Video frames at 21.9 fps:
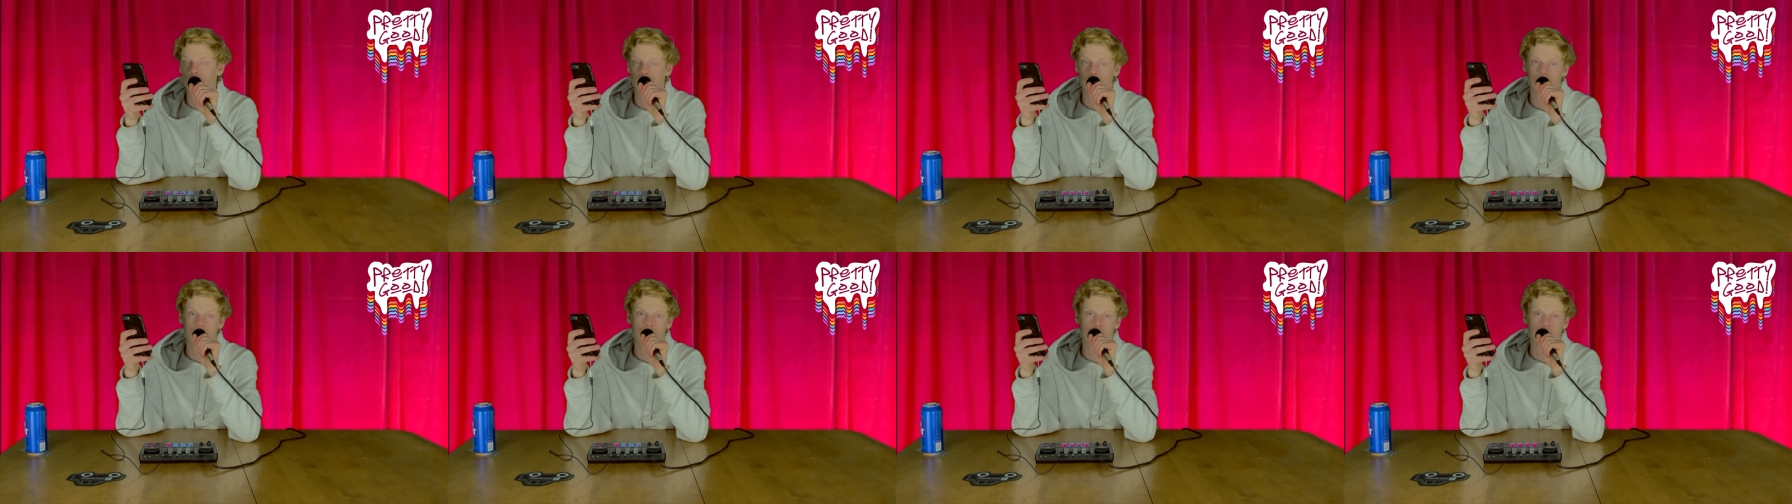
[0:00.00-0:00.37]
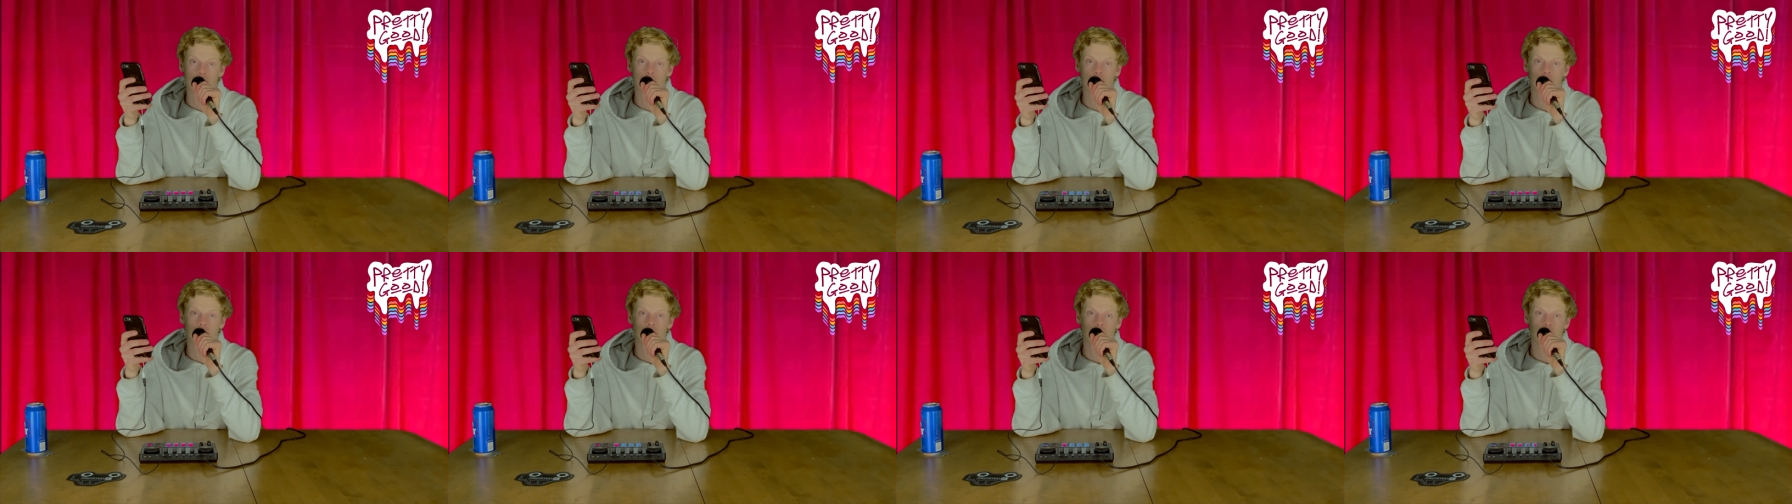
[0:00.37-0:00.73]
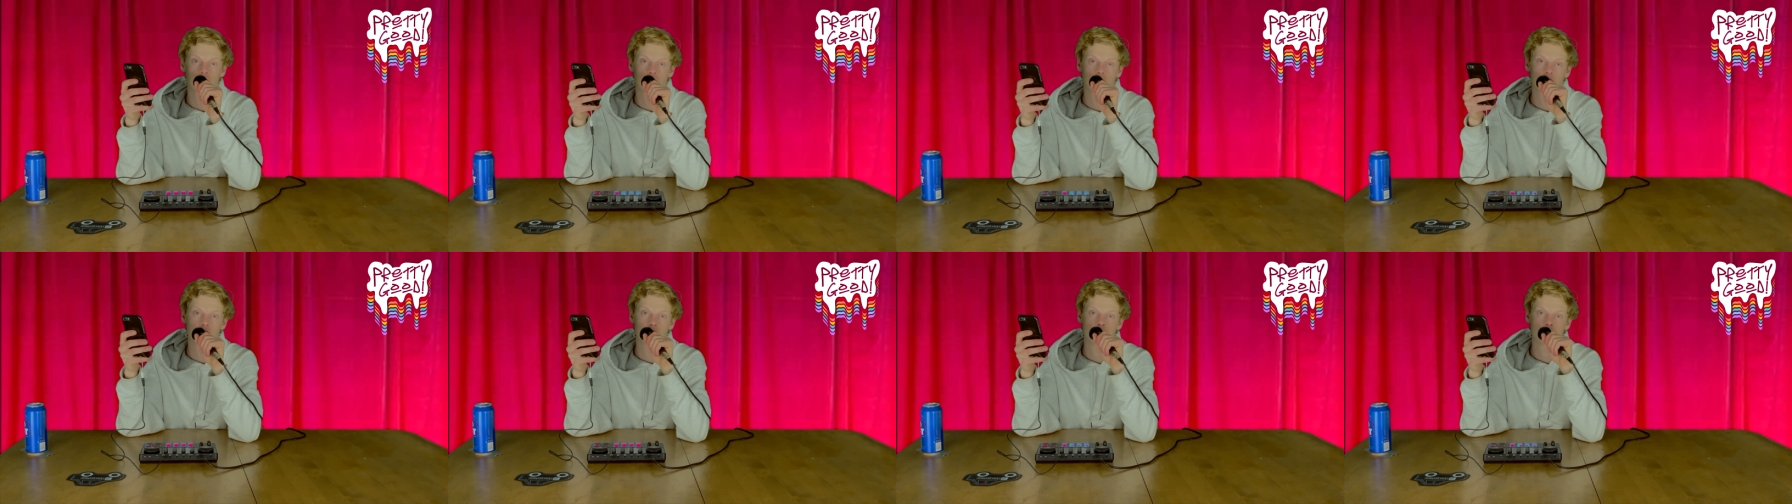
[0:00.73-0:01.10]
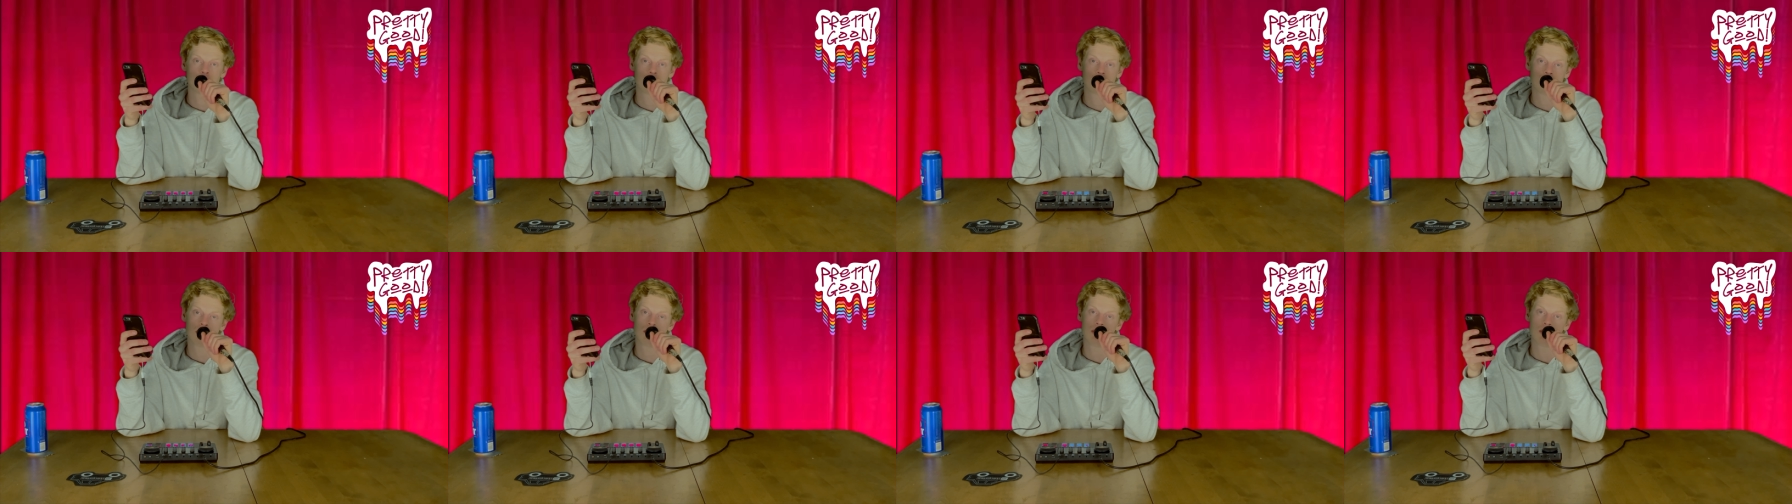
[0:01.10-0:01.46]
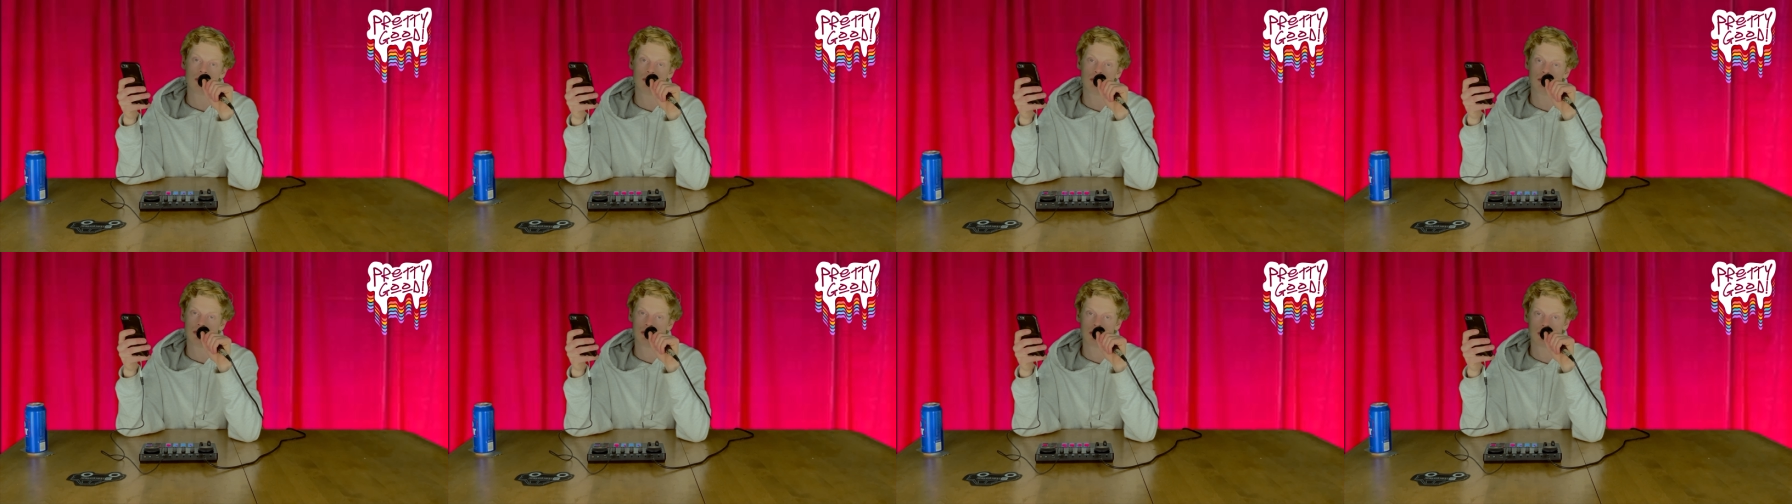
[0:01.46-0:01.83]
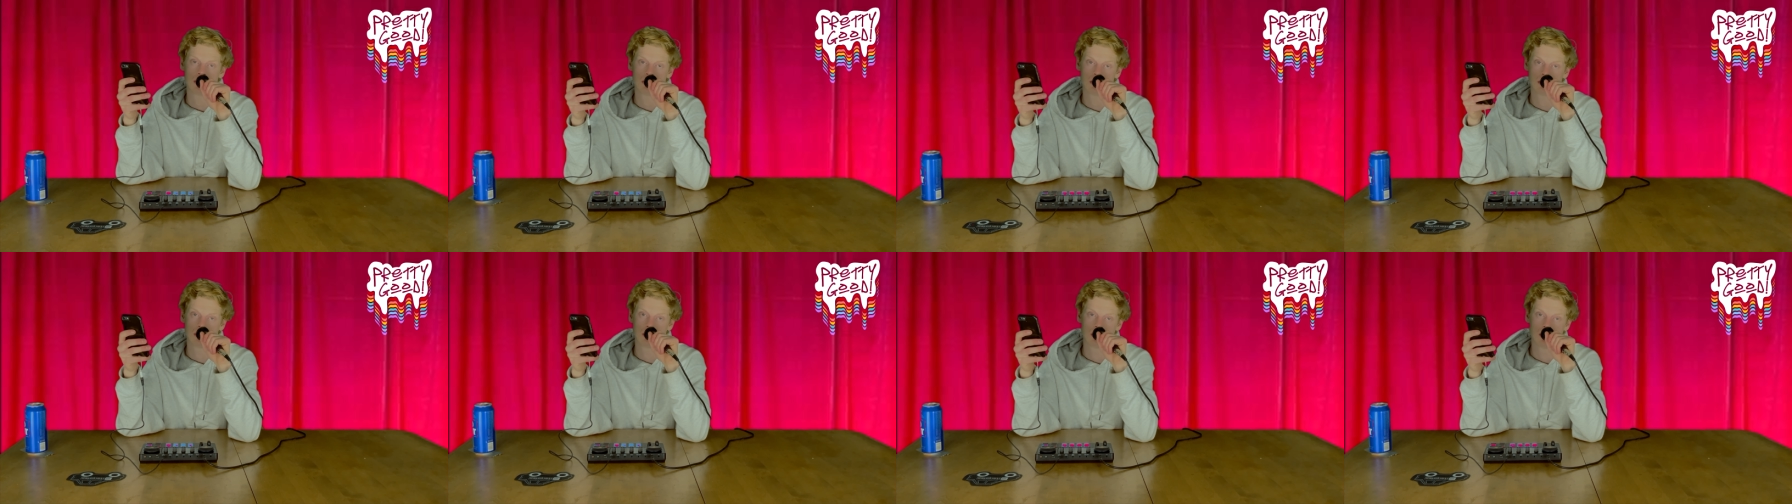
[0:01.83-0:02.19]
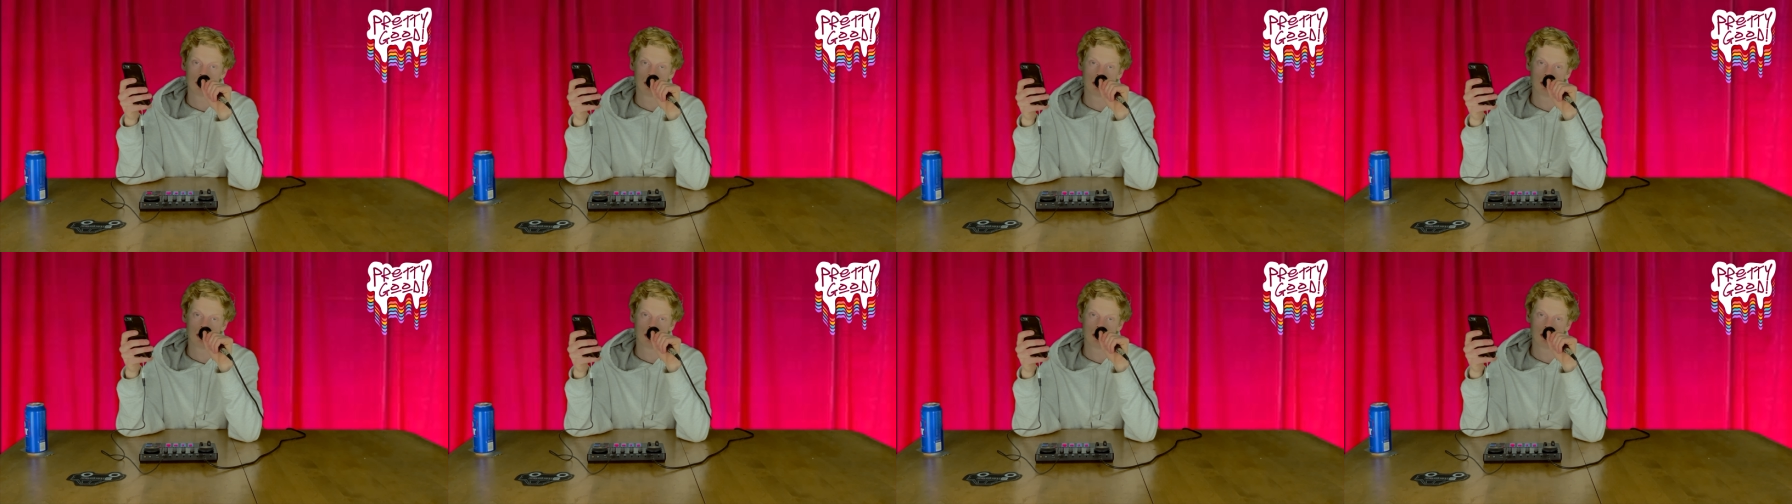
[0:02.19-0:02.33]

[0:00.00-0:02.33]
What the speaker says: Yeah, how close do you feel?